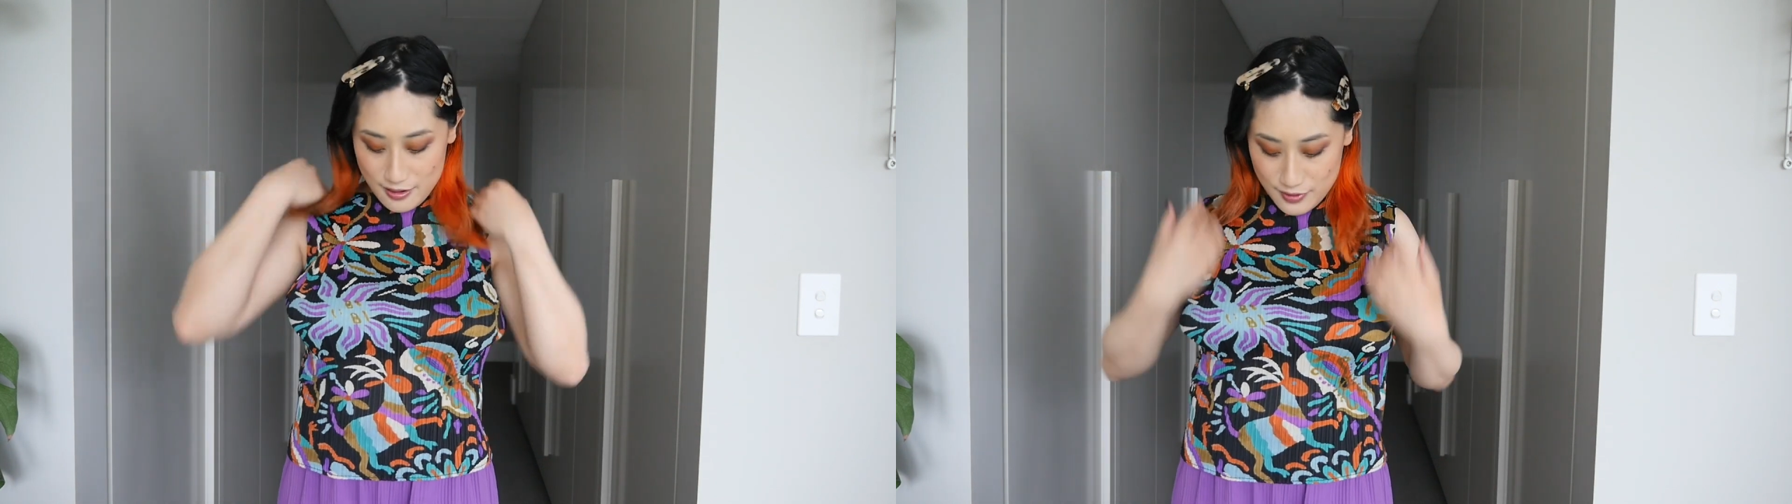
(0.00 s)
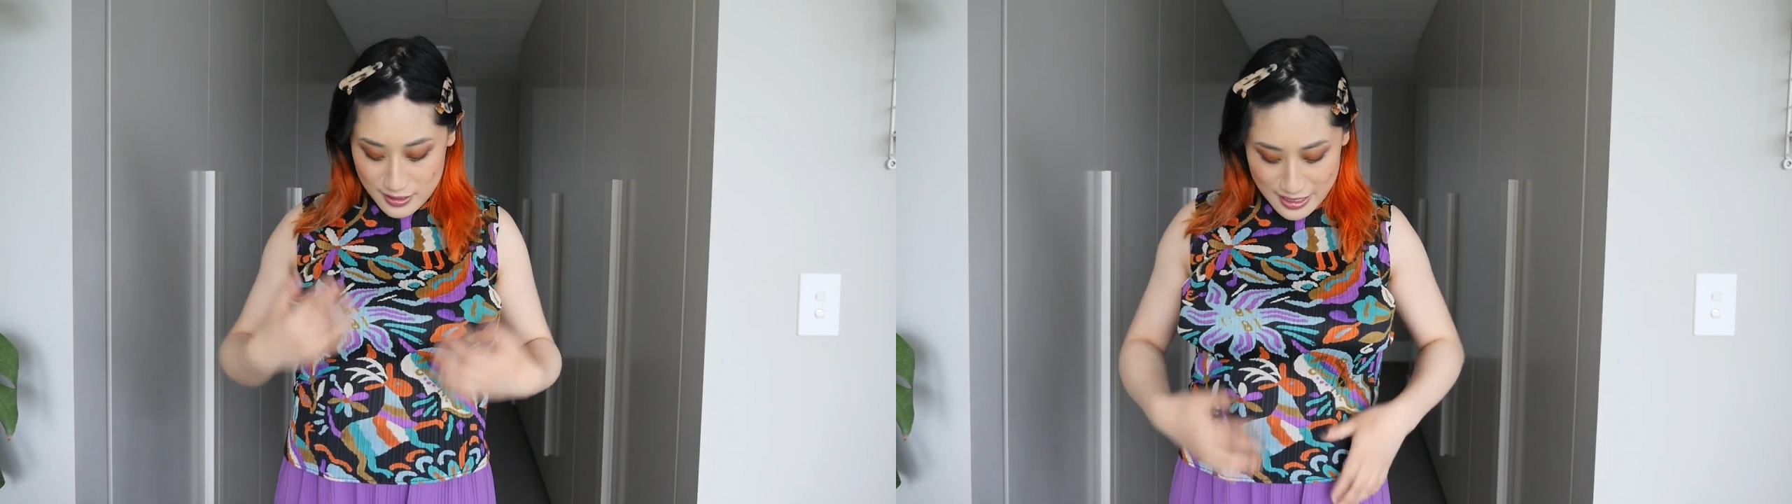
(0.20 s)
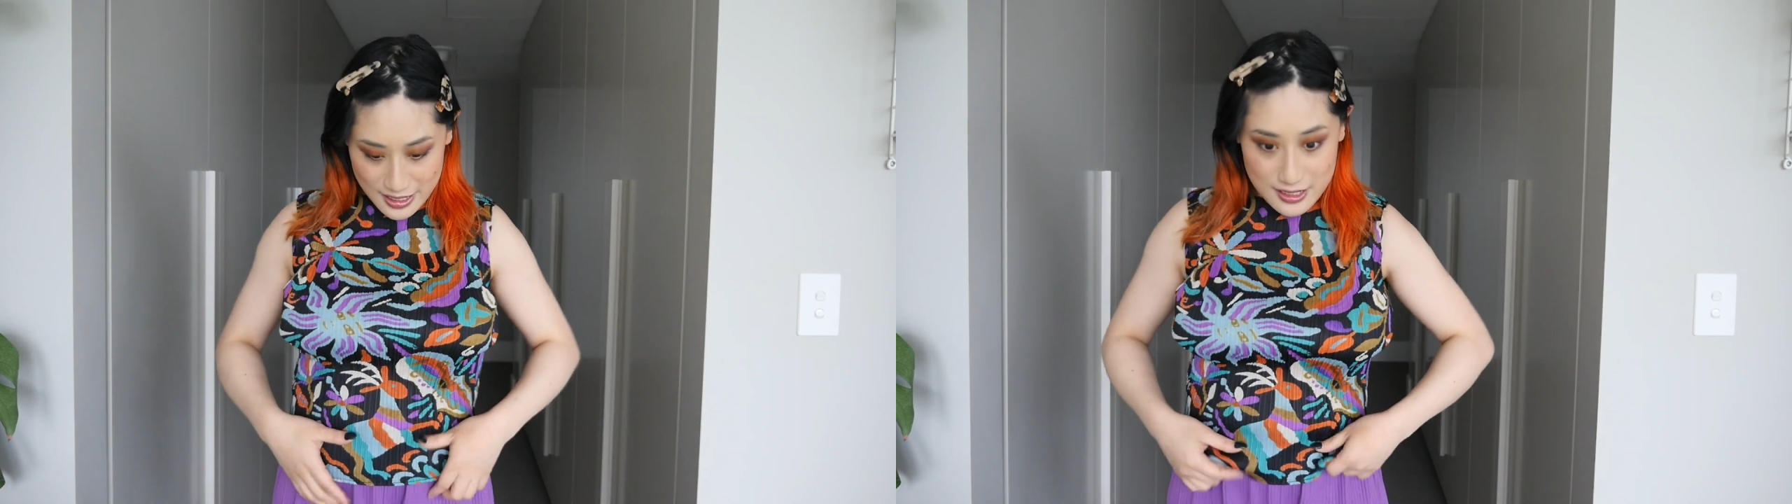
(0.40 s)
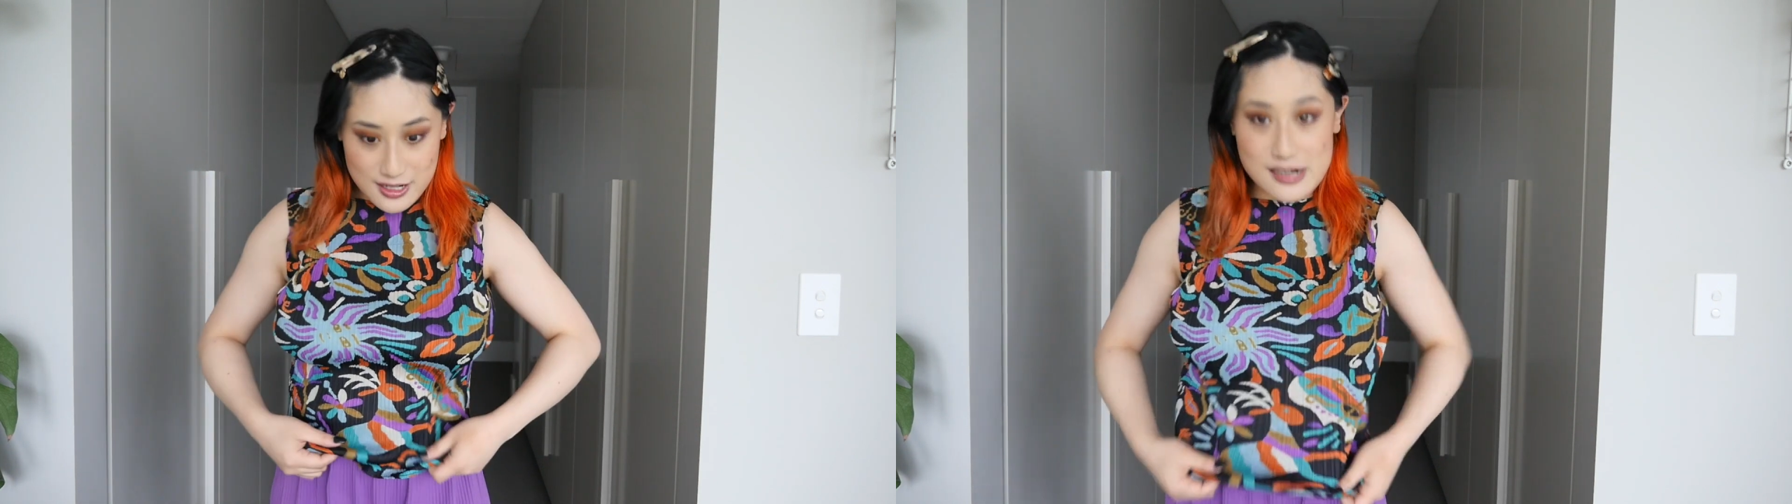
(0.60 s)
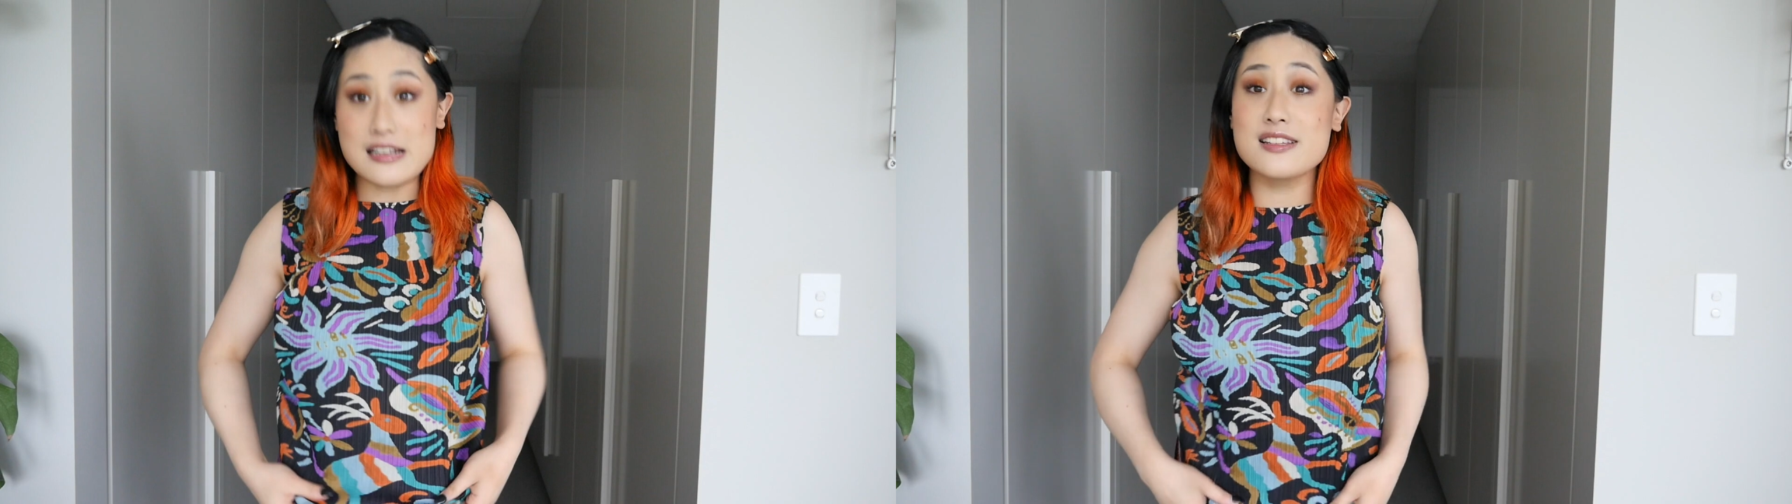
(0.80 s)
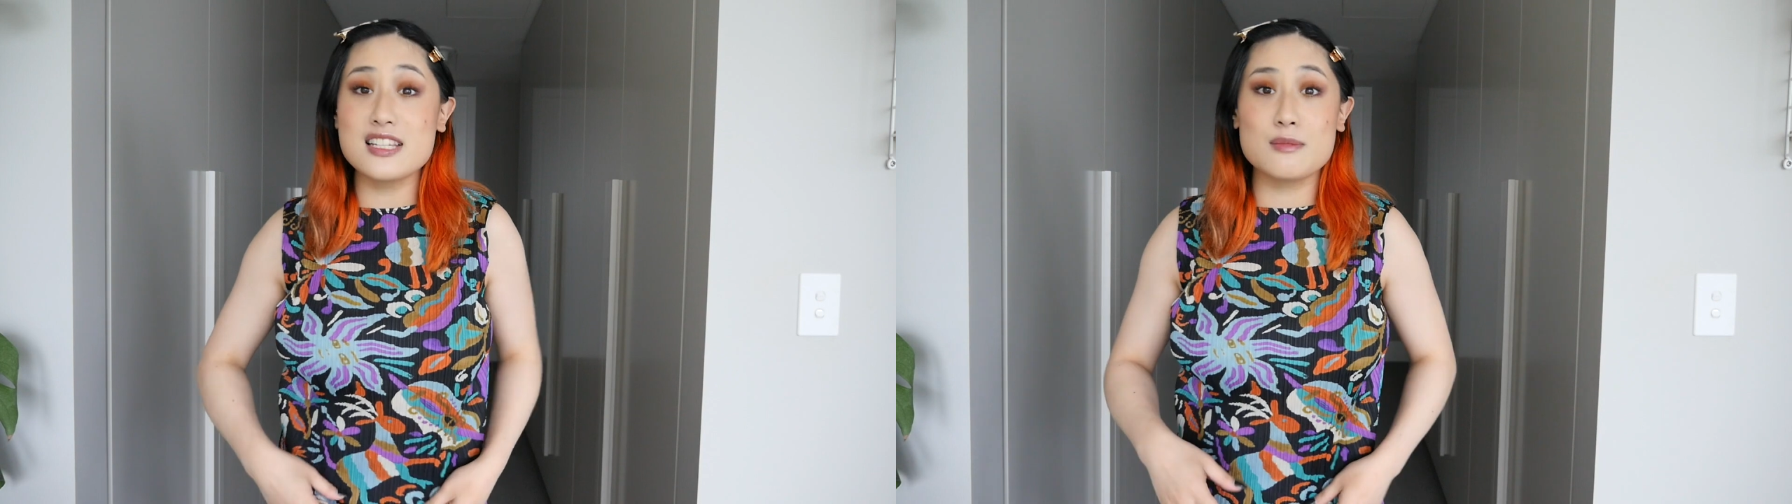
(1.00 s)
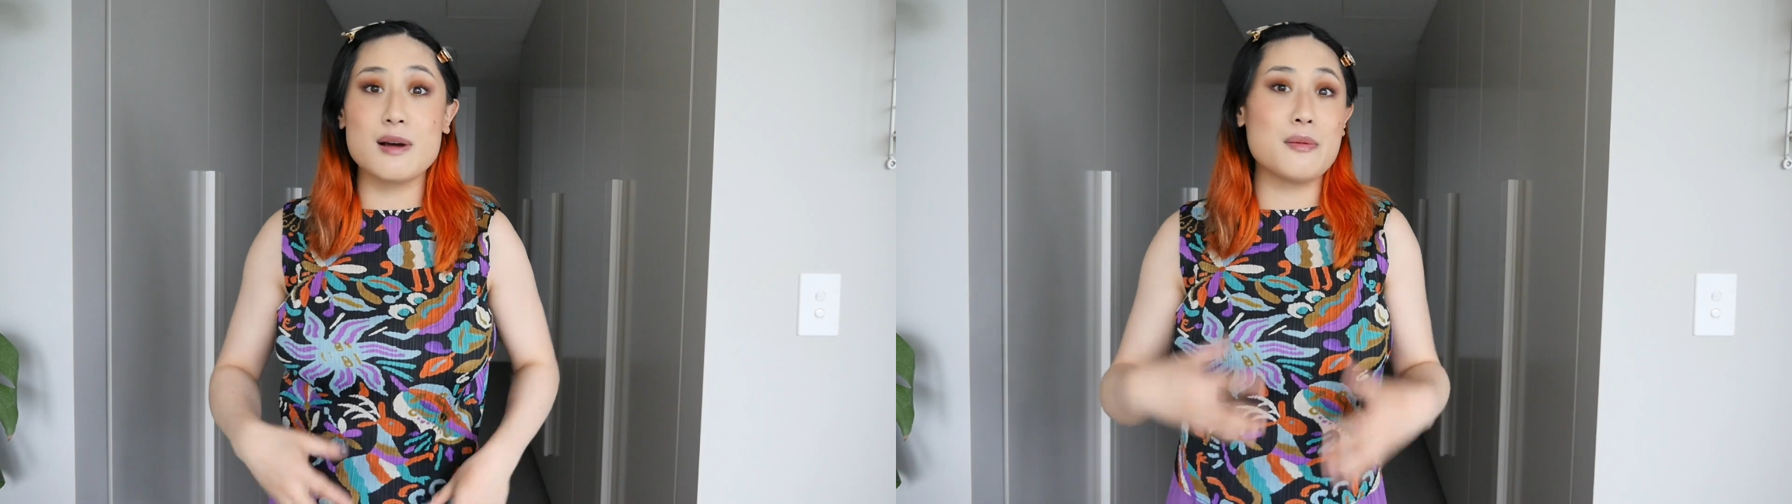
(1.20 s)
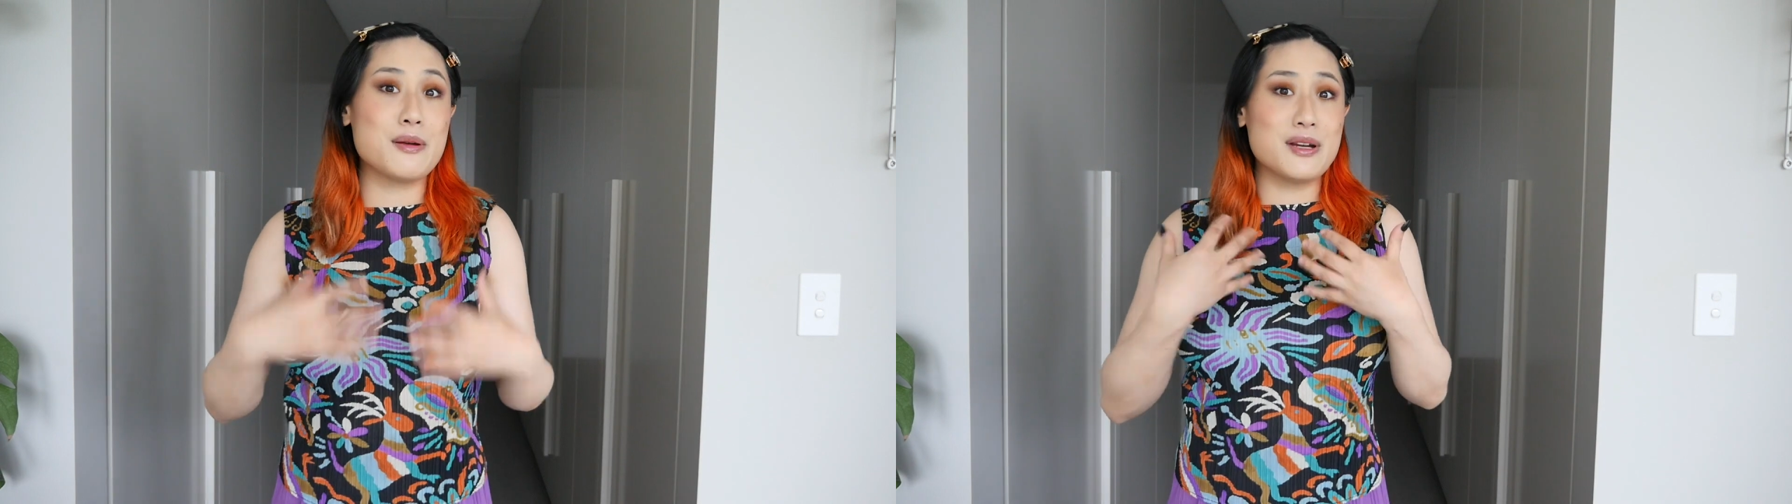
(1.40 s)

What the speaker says: of this and it does inspire me.